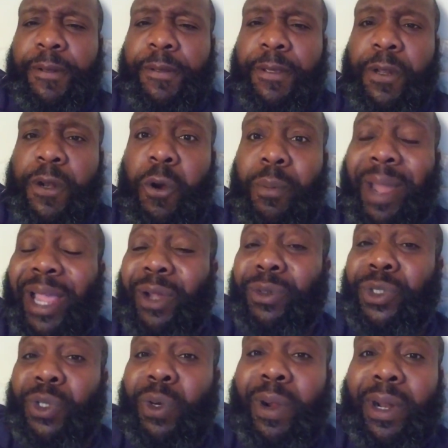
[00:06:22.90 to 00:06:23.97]
Michael
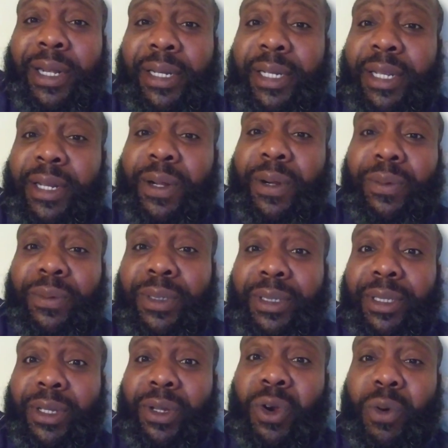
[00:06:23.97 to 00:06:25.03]
Jordan,
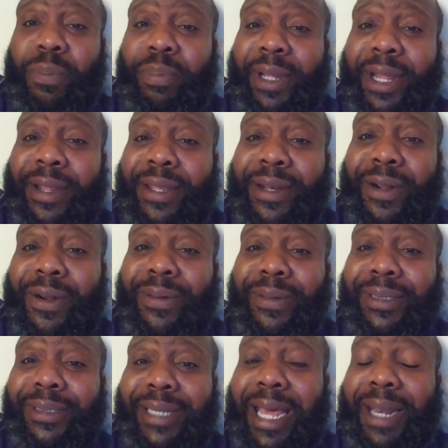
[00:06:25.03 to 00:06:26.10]
the hoop player,
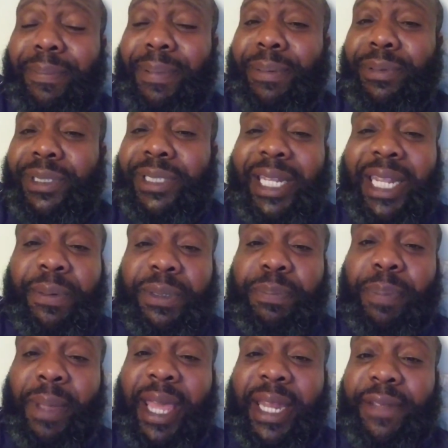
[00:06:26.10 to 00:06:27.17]
a lot of people said he was
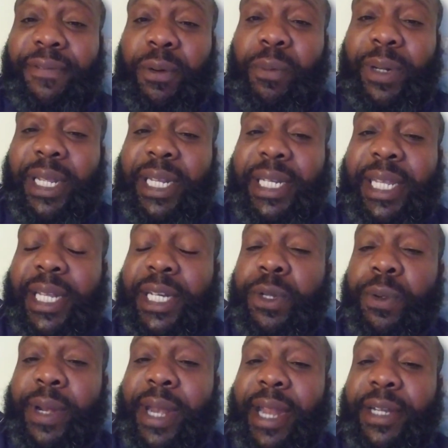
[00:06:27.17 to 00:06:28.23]
petty for what he did
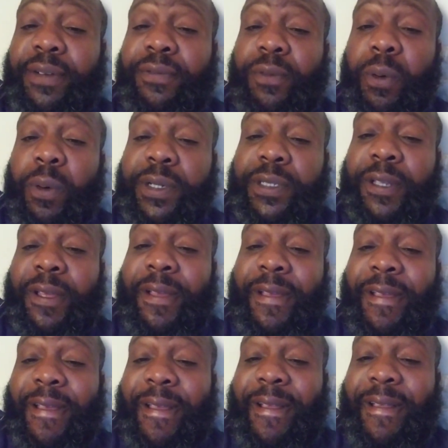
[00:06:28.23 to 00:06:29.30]
during that divorce.
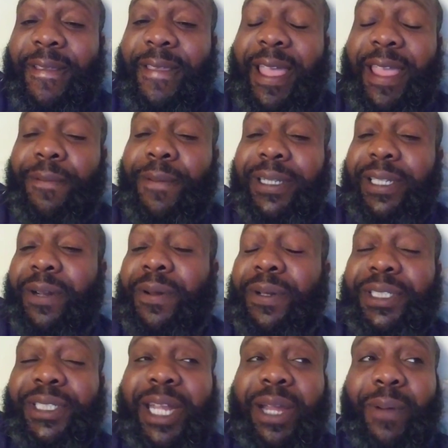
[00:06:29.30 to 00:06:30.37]
Yeah, he was. I don't
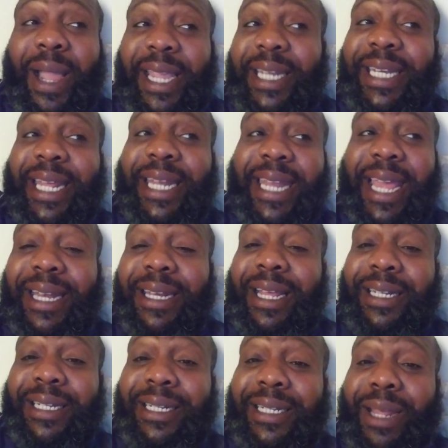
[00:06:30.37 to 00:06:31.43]
understand why he did that.
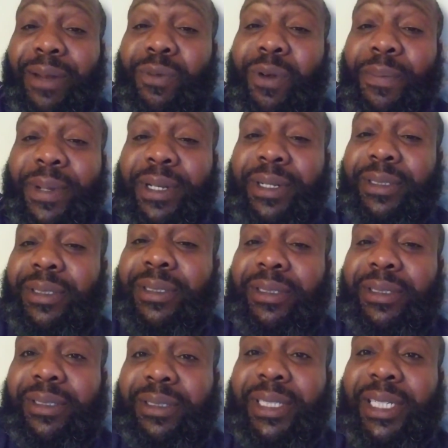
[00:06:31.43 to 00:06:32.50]
That woman,
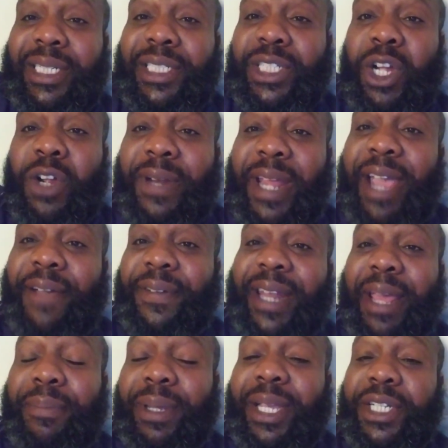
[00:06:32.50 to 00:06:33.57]
she deserved half of
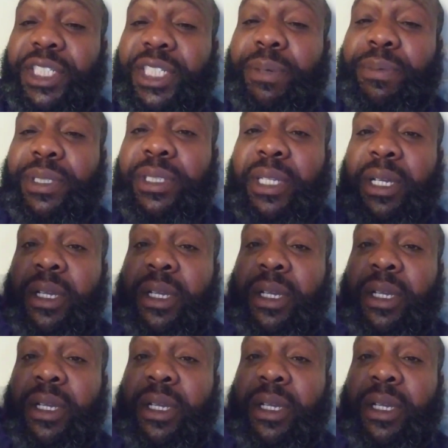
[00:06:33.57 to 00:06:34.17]
that because she was,